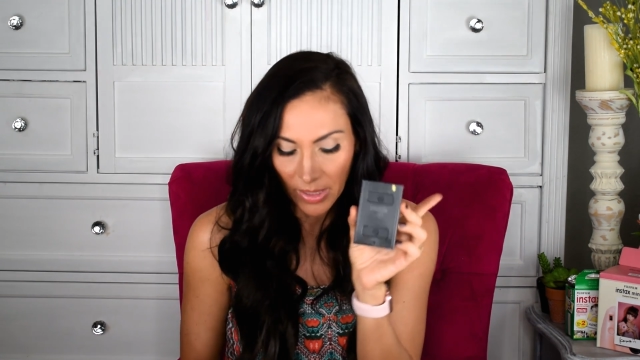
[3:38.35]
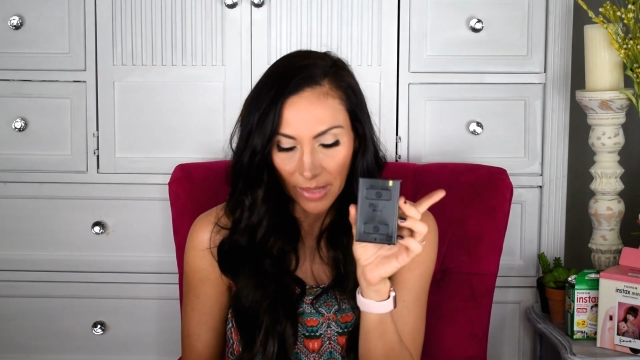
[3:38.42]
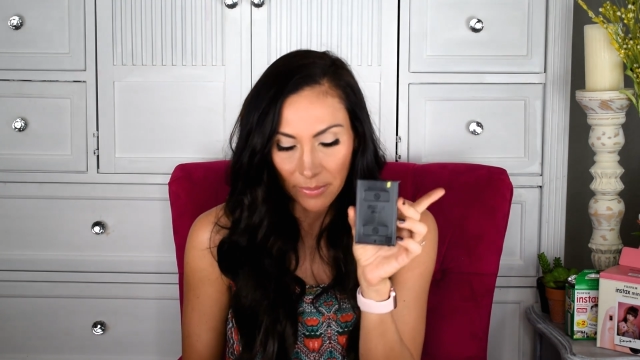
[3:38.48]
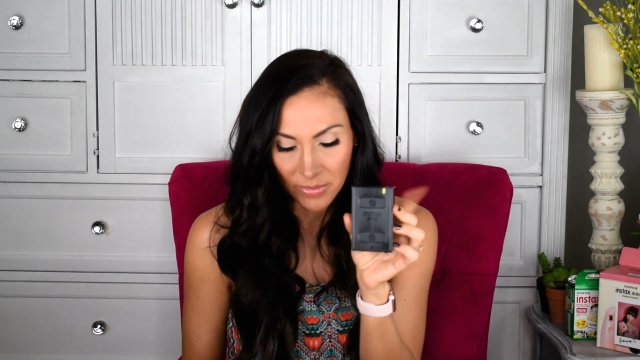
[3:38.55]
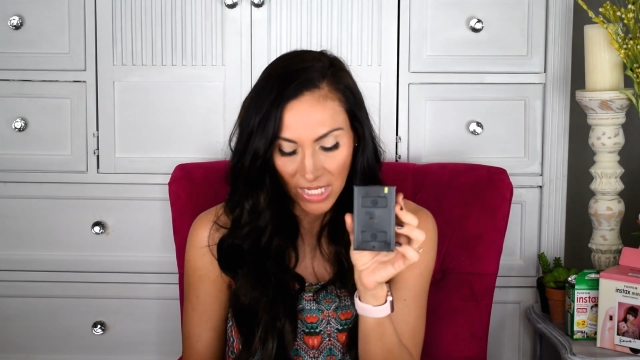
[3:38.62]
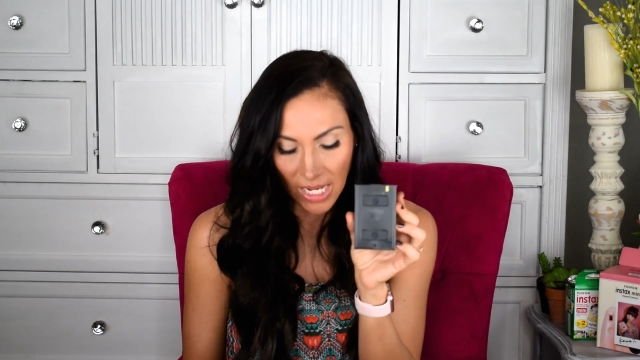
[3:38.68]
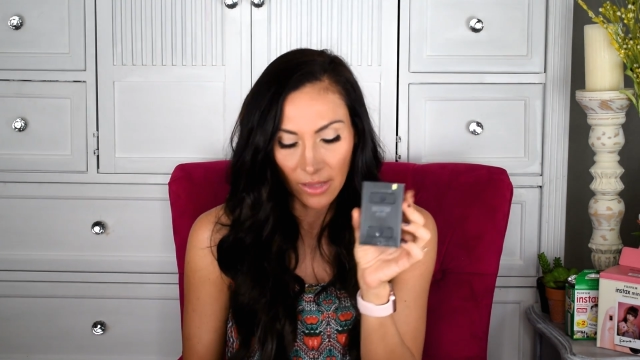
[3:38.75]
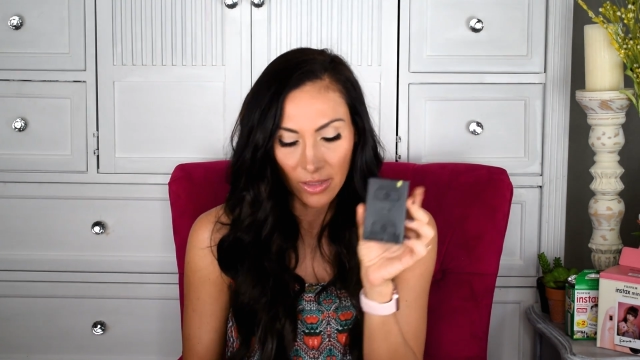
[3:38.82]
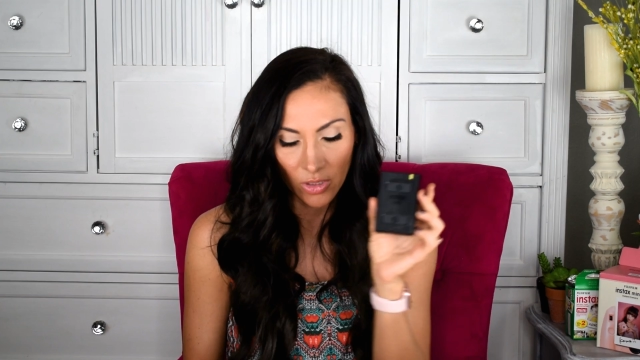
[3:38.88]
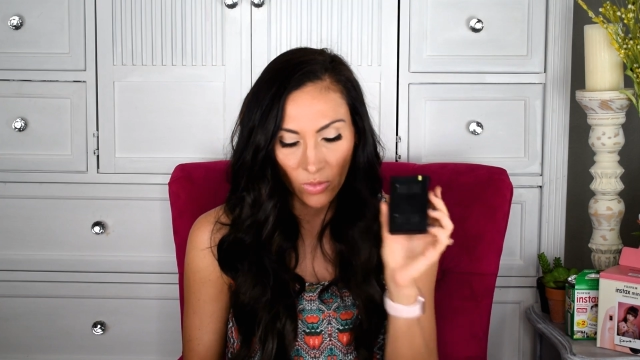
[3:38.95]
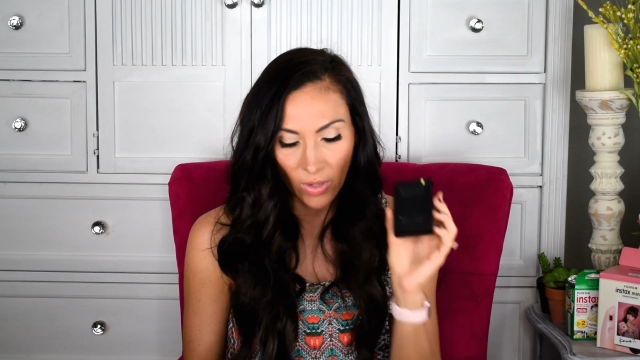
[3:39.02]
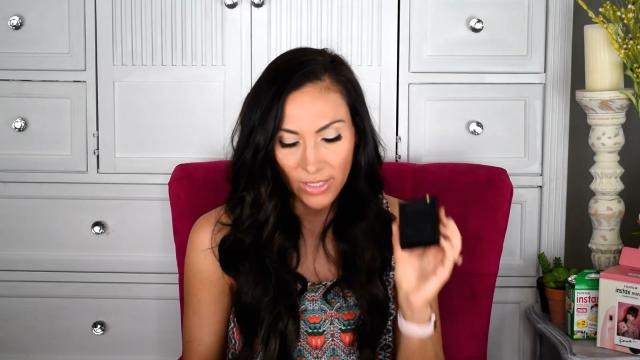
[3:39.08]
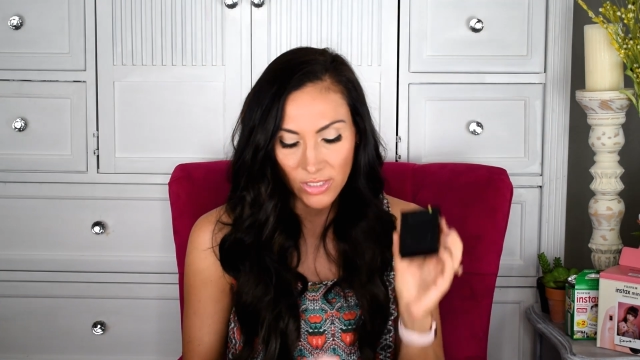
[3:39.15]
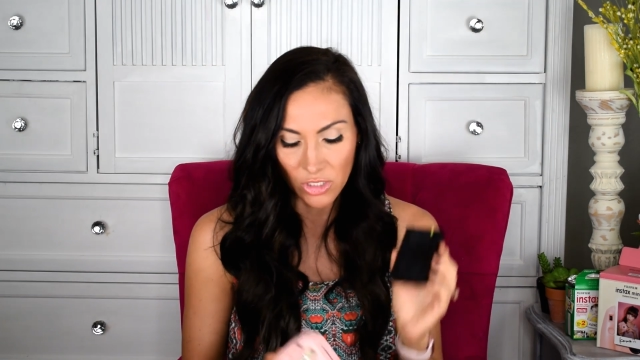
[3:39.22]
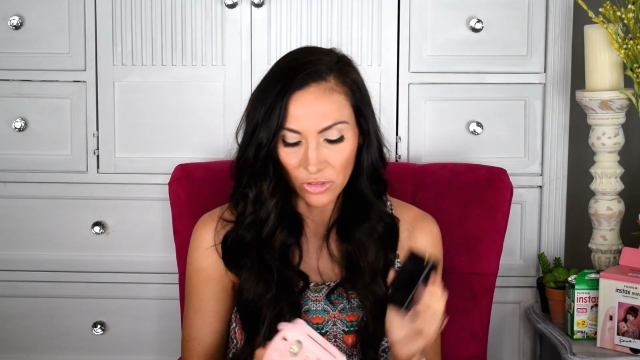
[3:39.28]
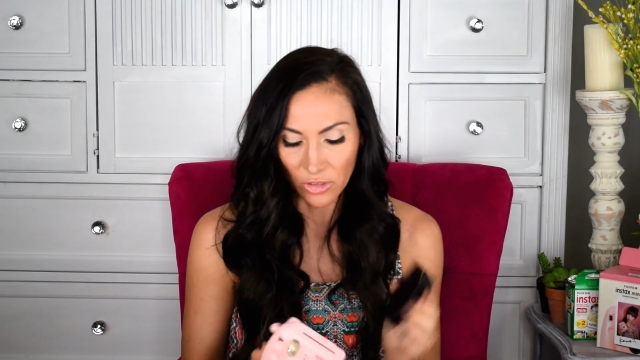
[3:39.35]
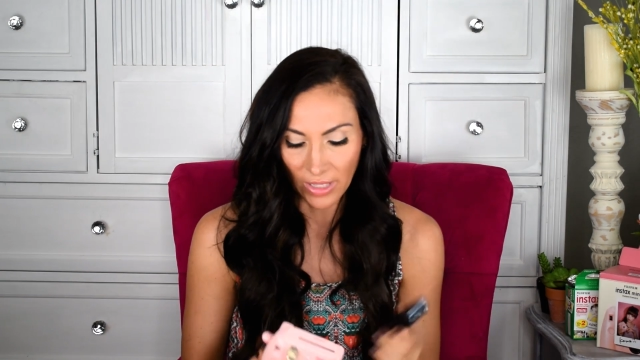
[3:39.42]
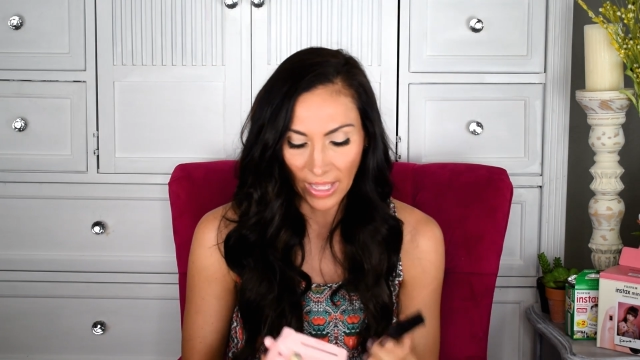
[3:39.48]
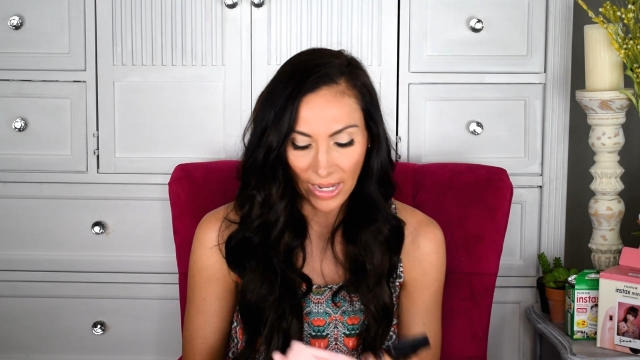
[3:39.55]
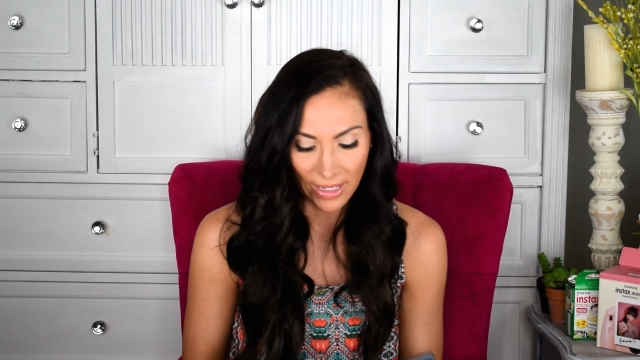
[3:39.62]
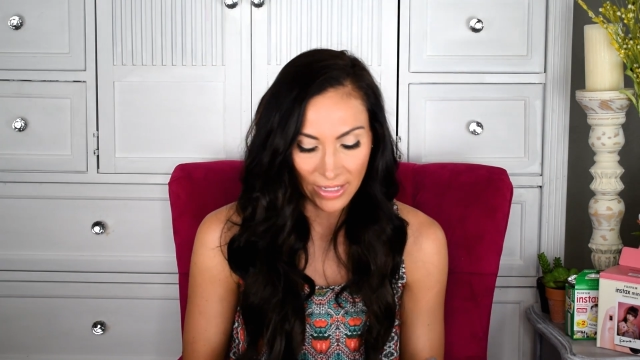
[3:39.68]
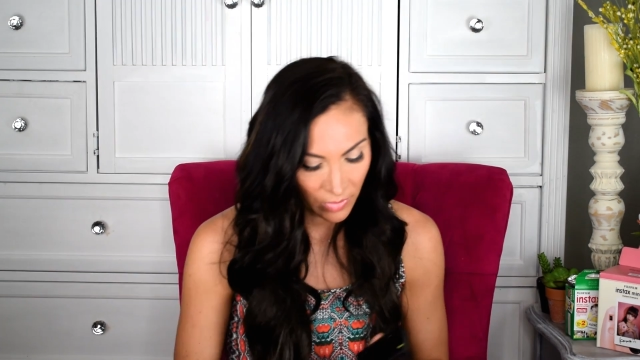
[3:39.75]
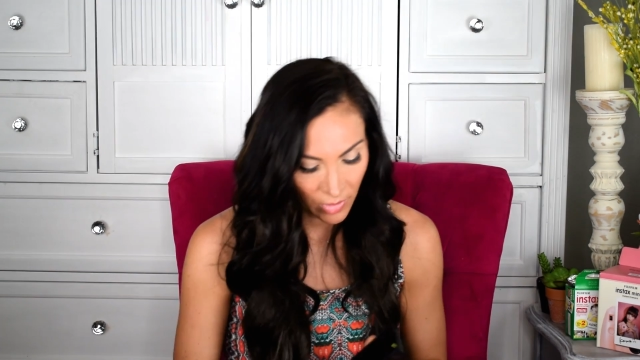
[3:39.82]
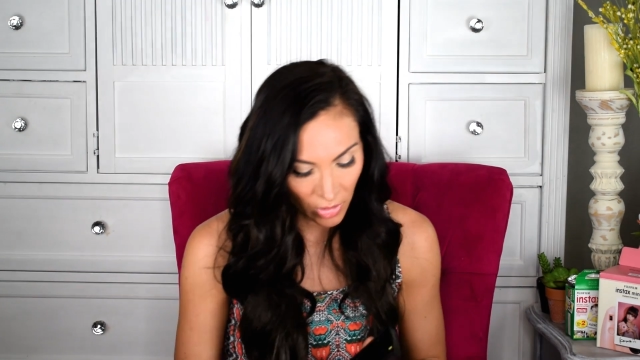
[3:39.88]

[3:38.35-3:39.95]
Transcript: I'm telling you guys to look at it.